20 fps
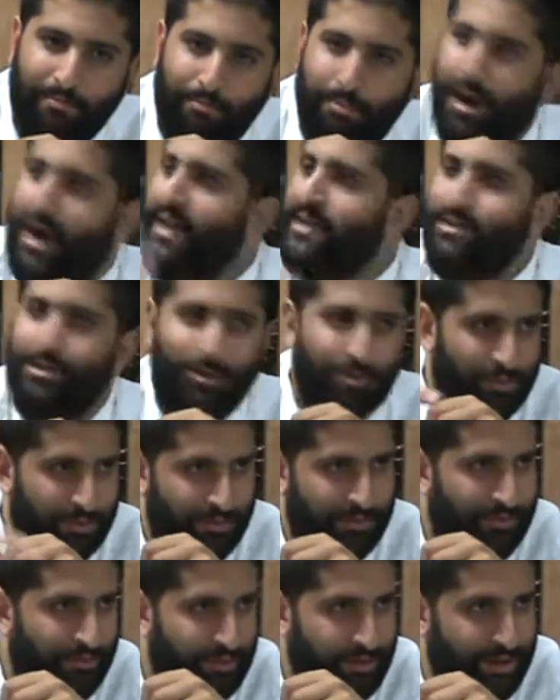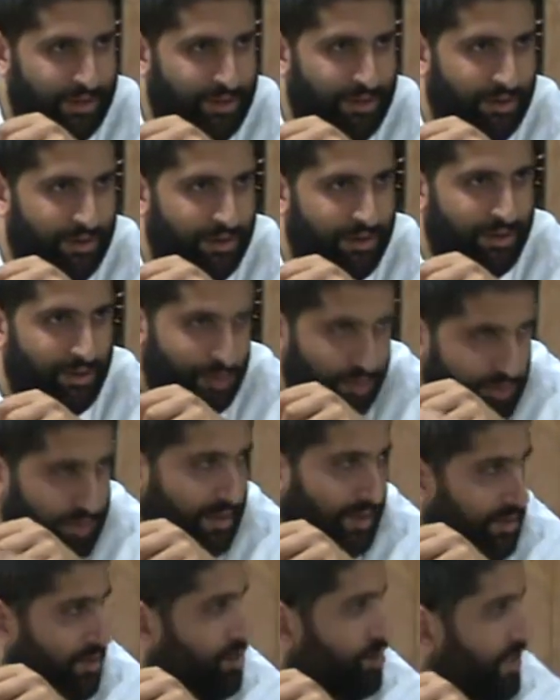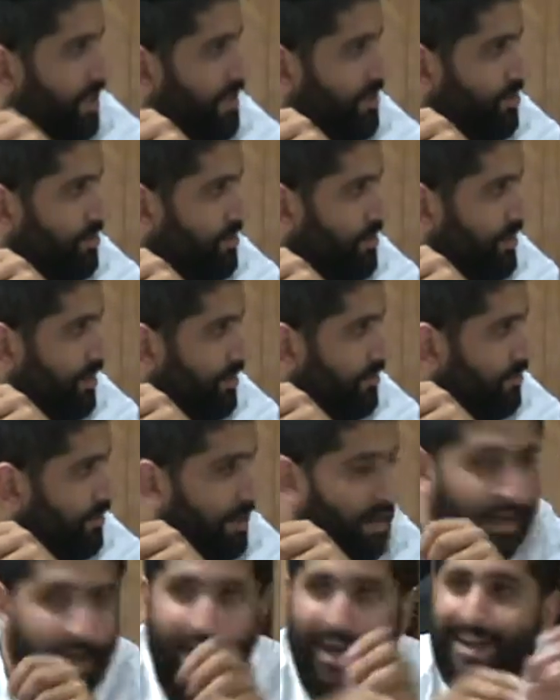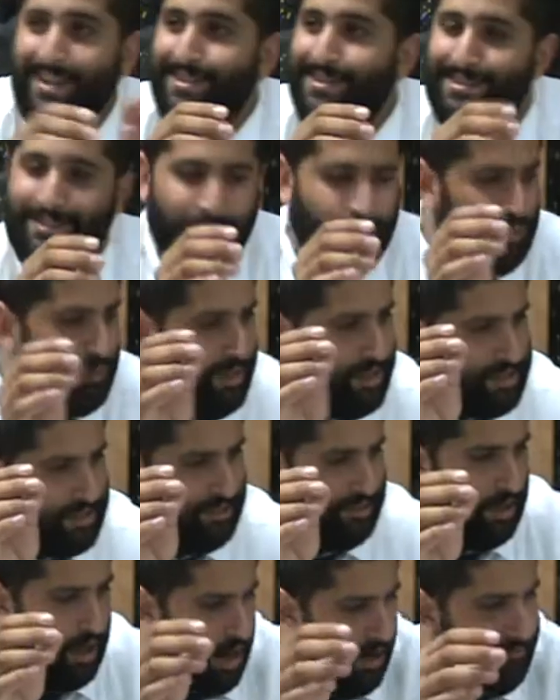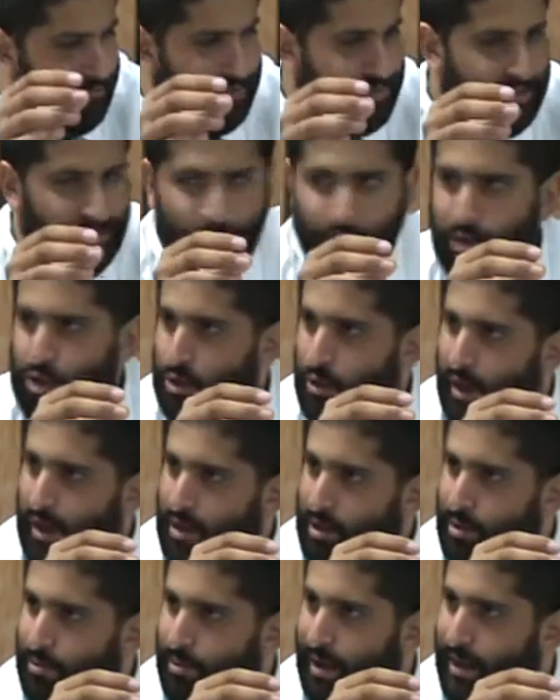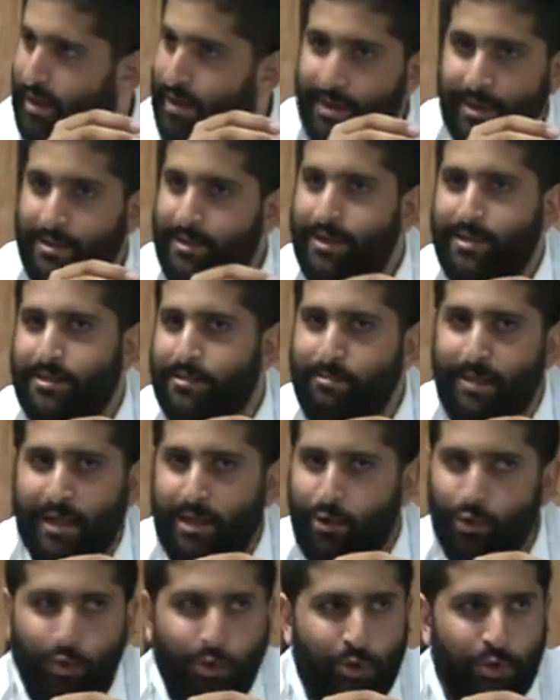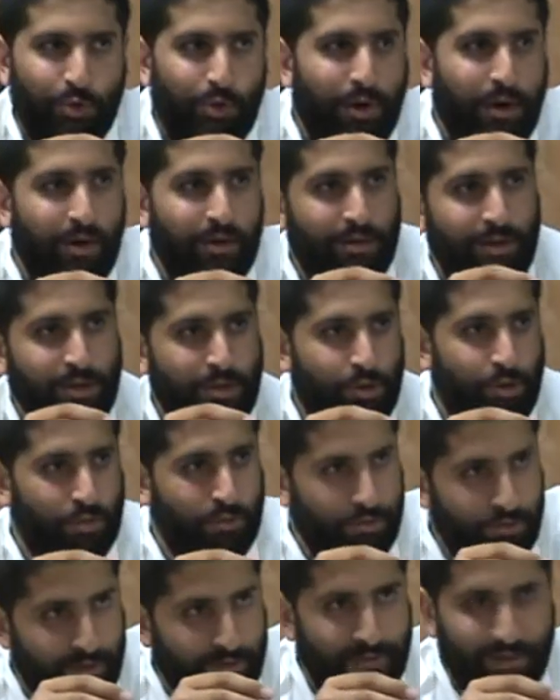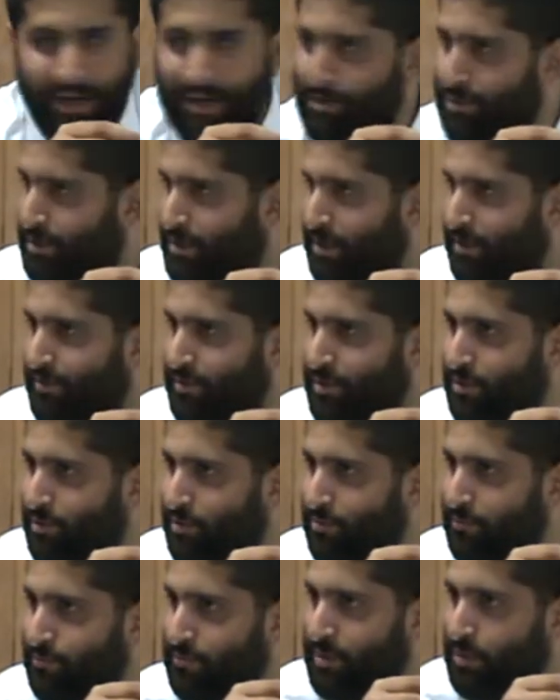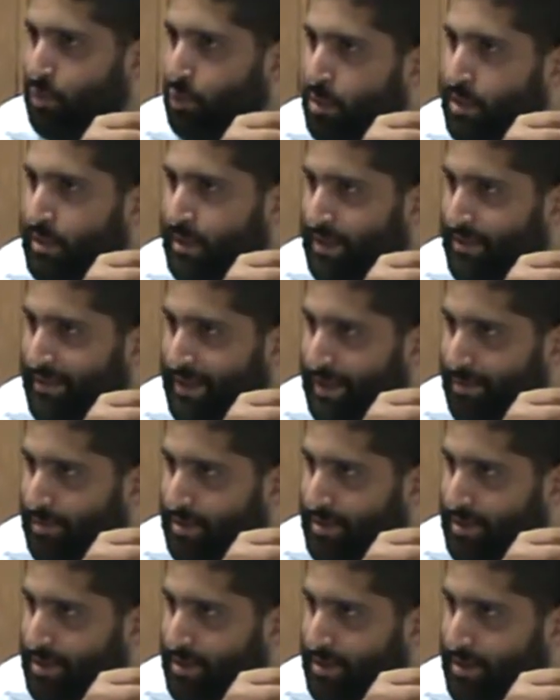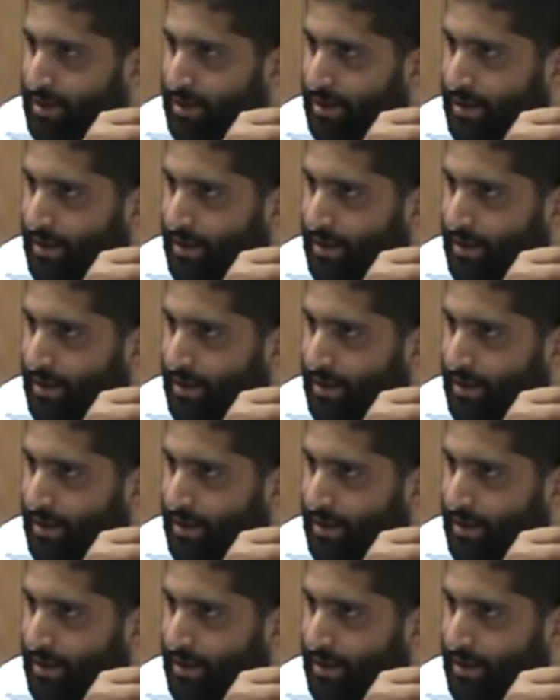bind you for eternity. You can change yourself. And the situation, the office in which you occupy, doesn't make you who you are unless you've refined yourself to be worthy of that position.